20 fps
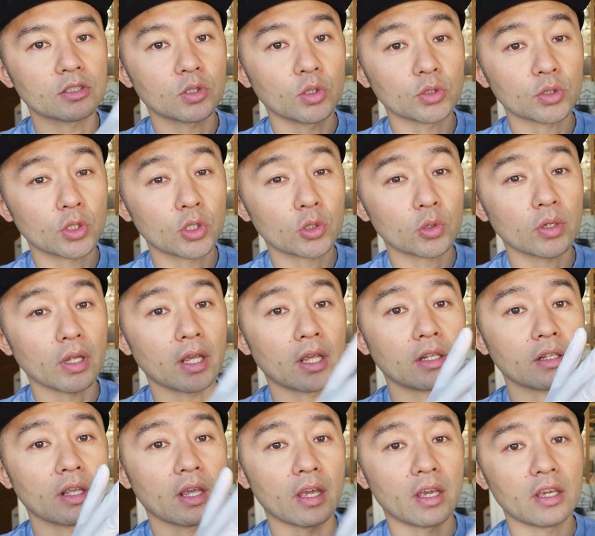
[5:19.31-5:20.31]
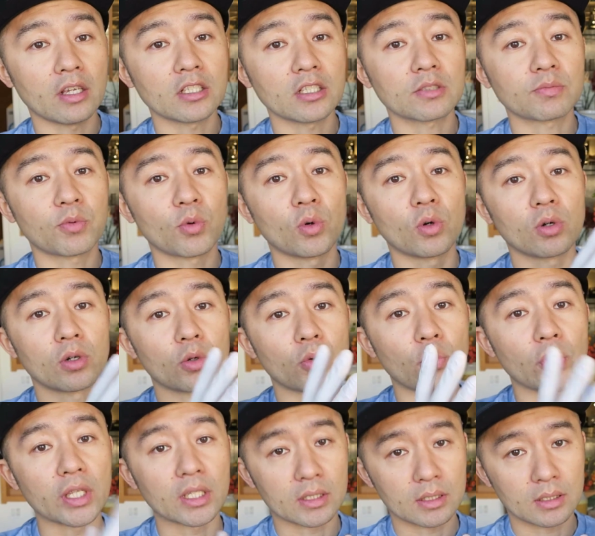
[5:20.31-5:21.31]
salt cured and aged for
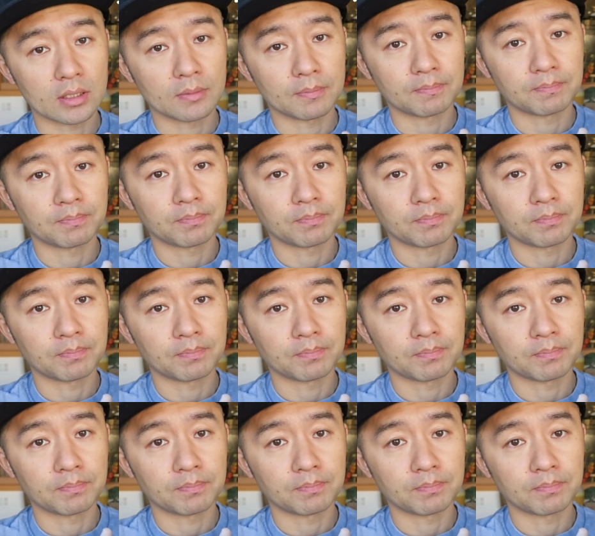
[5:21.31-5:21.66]
weeks.